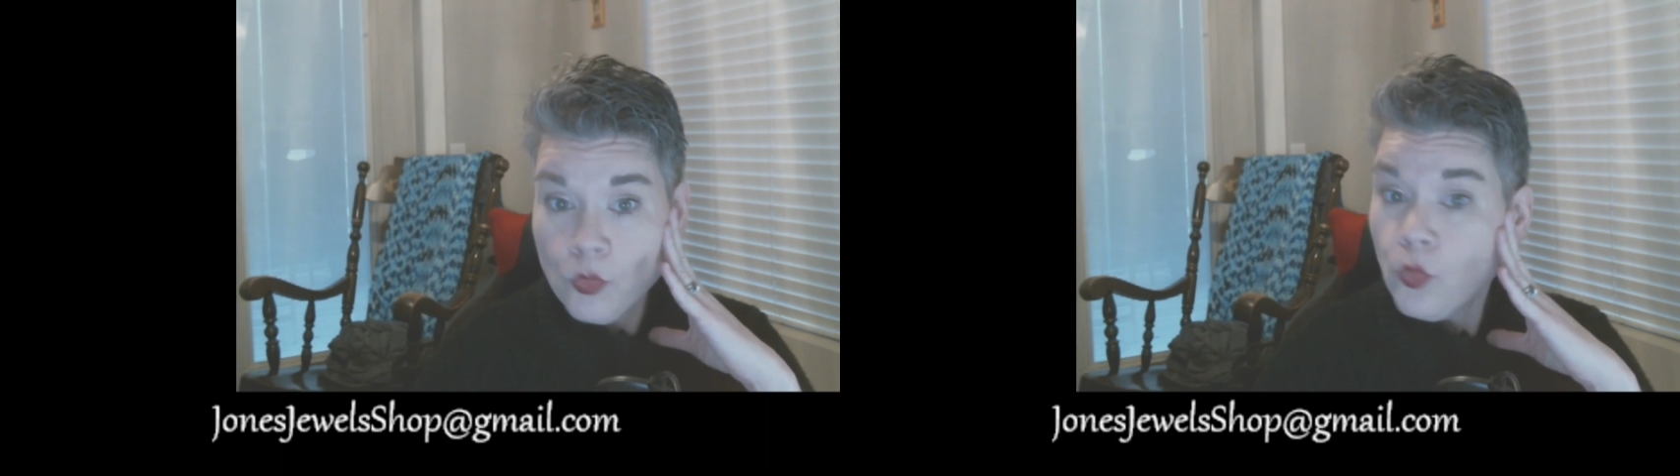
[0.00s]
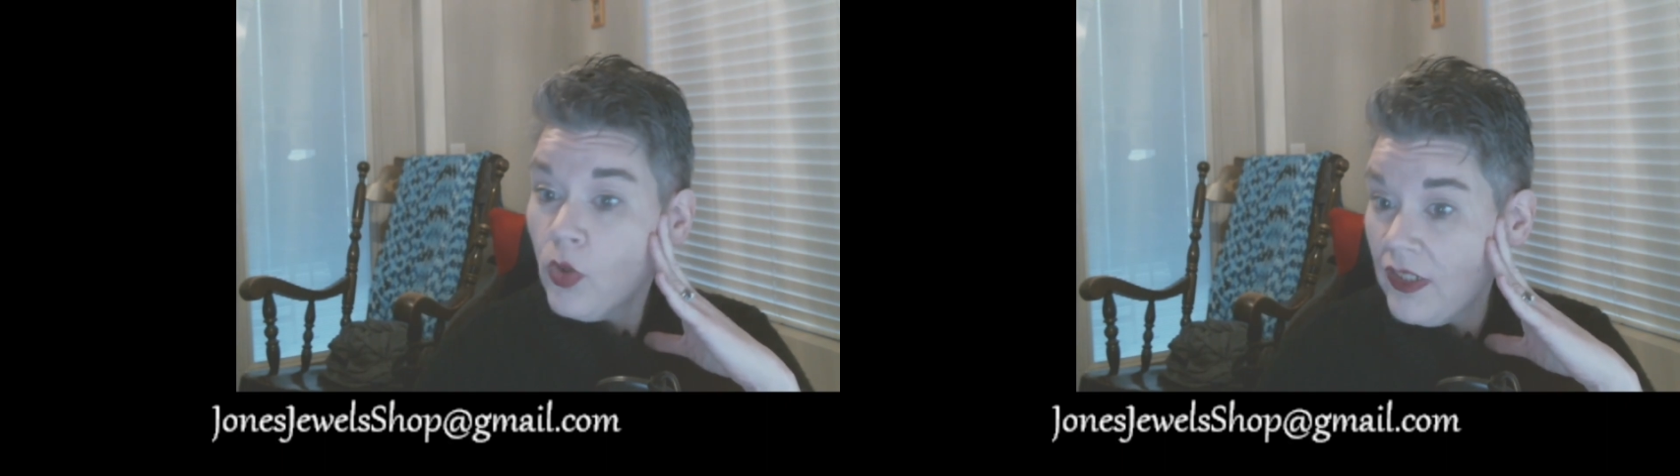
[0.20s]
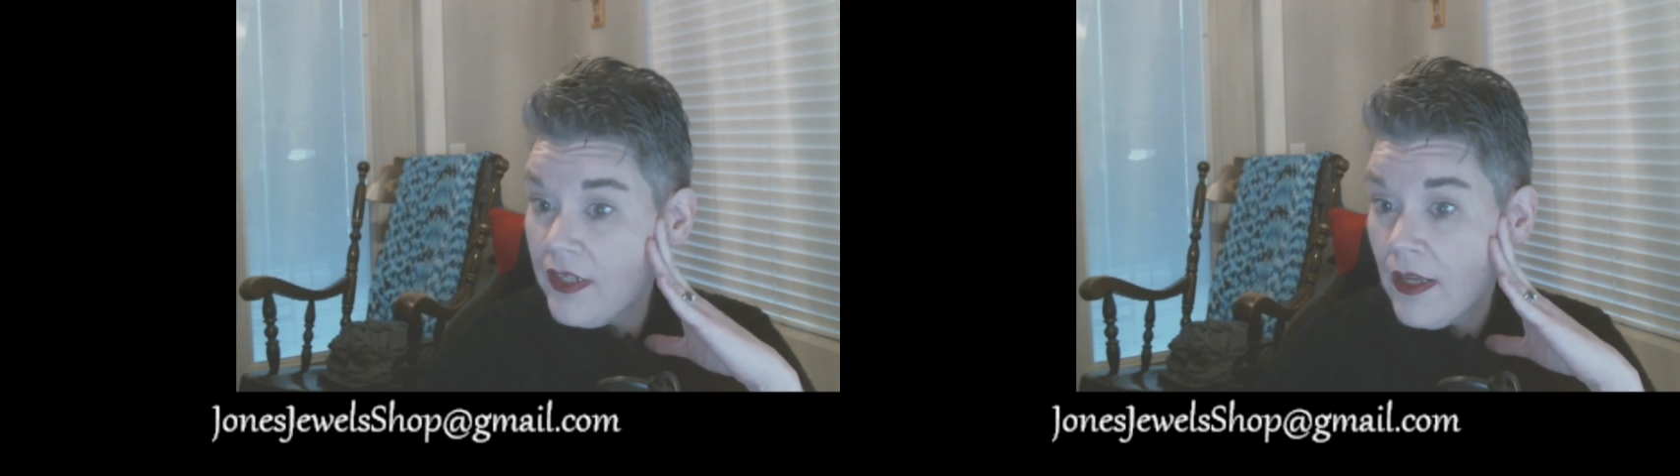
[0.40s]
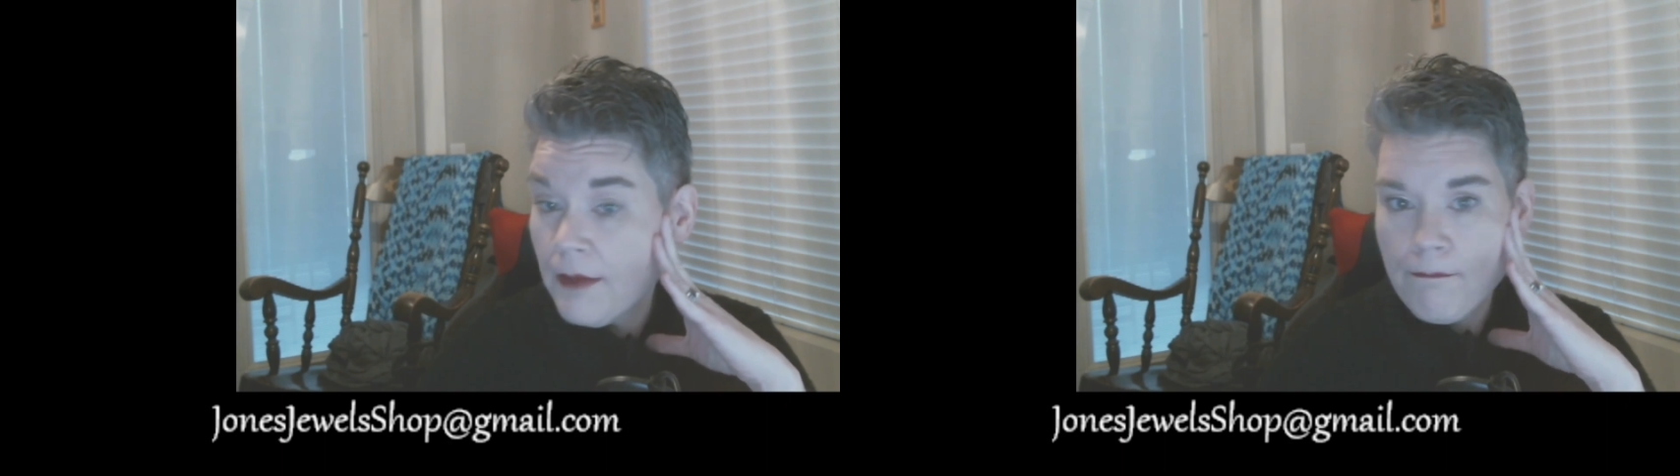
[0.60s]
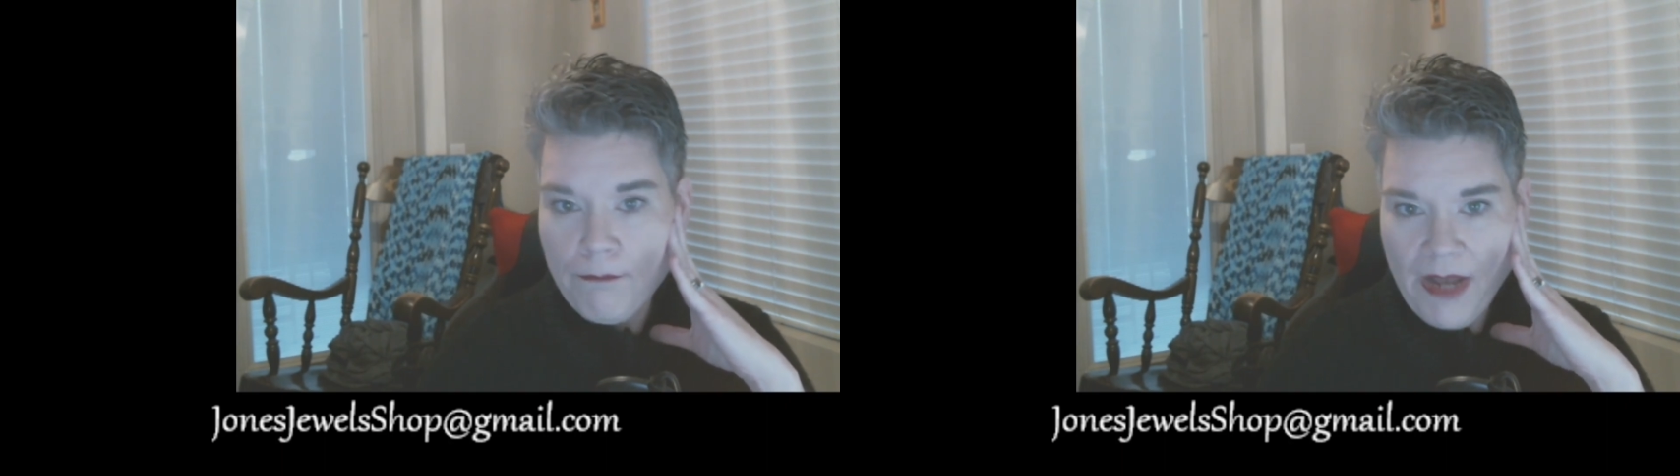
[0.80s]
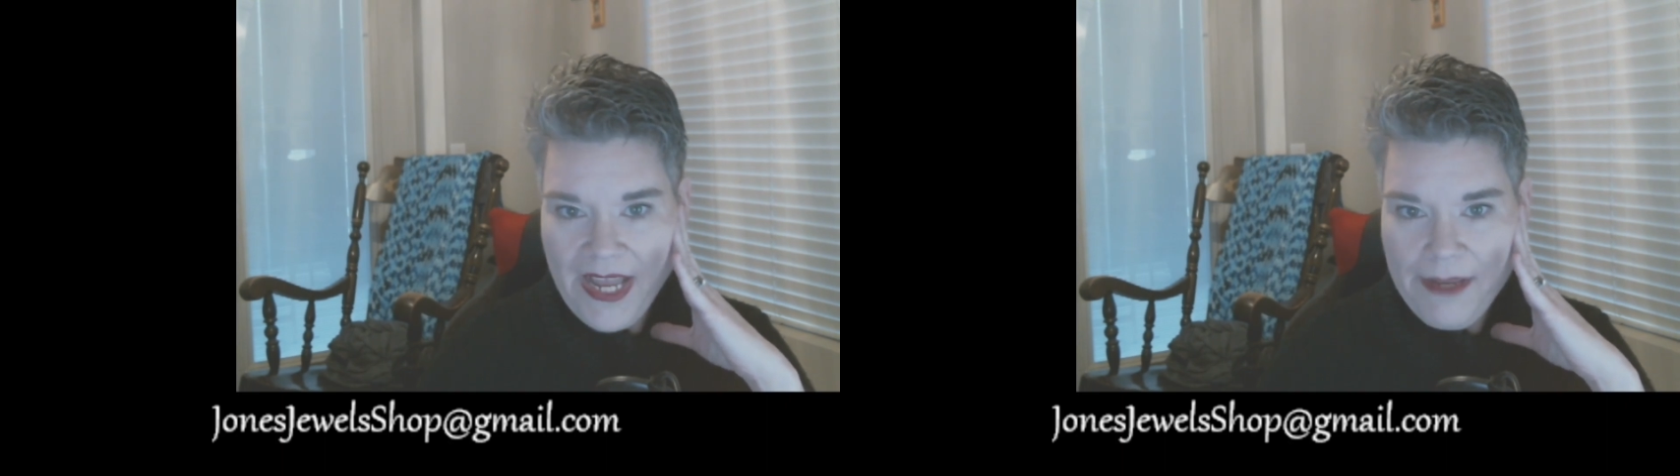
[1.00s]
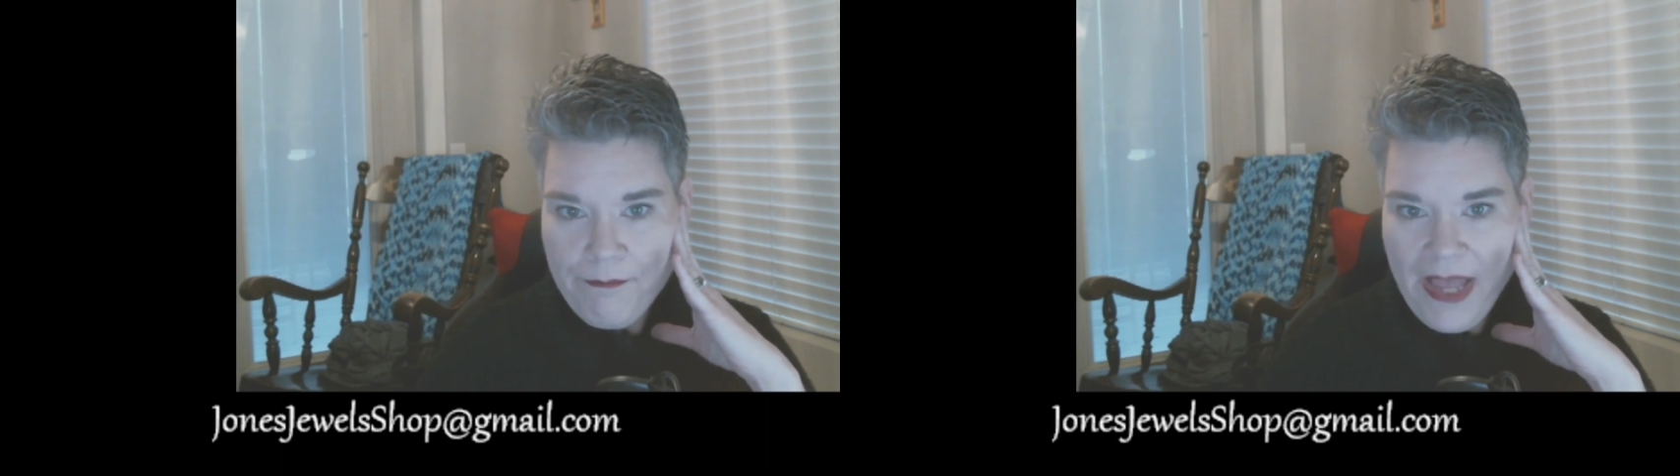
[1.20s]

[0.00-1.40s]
would buy it